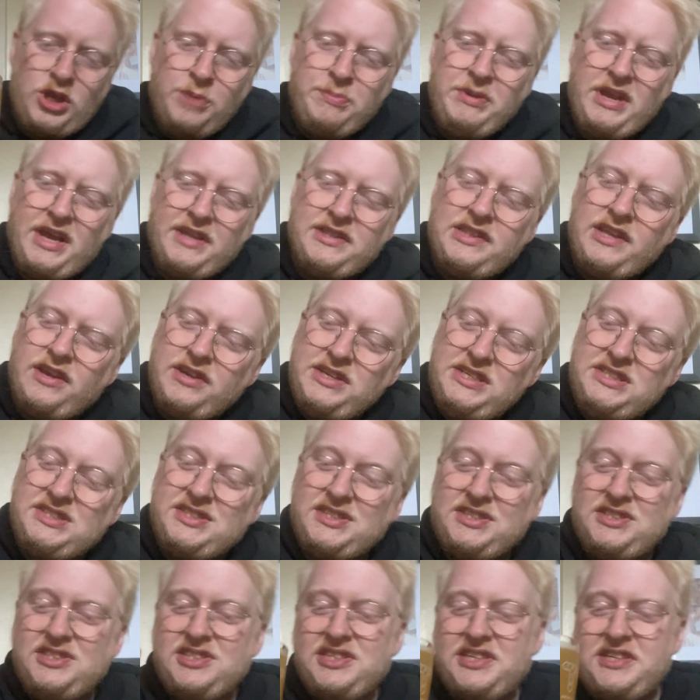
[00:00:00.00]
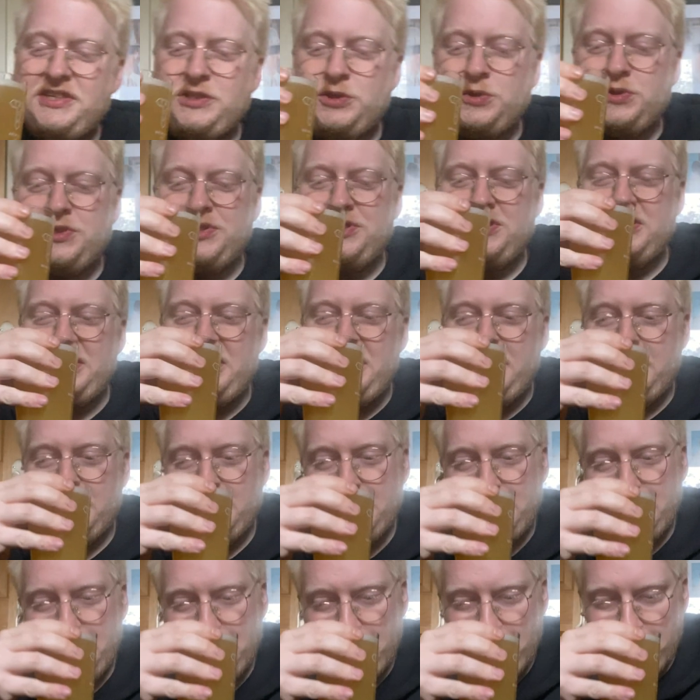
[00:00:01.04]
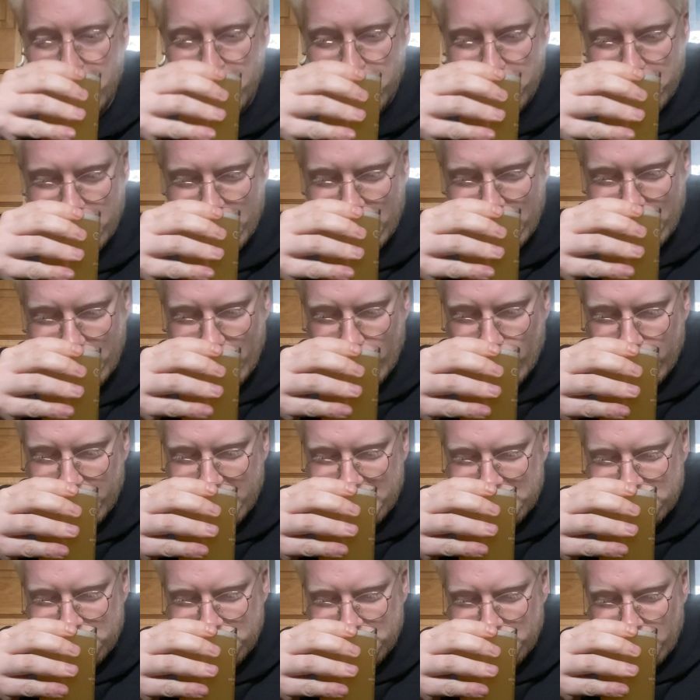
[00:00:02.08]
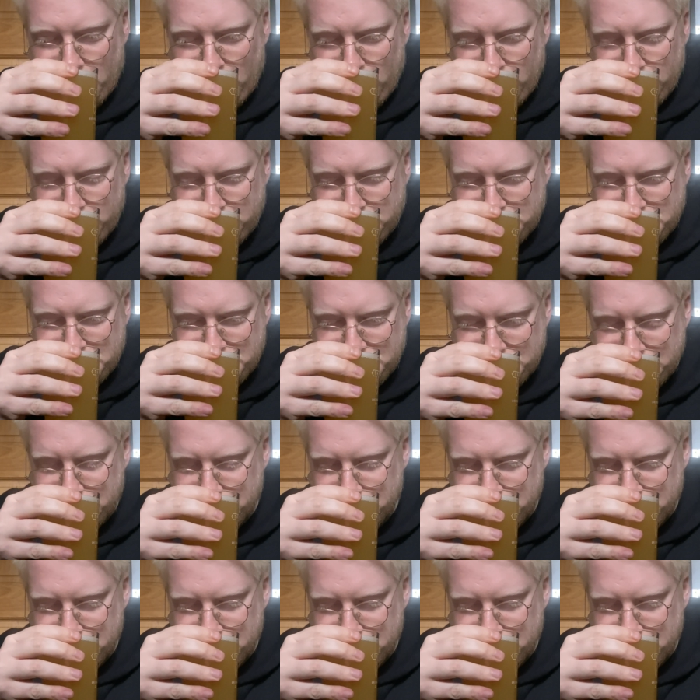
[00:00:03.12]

yeah, nice and citrusy, a little bit soft.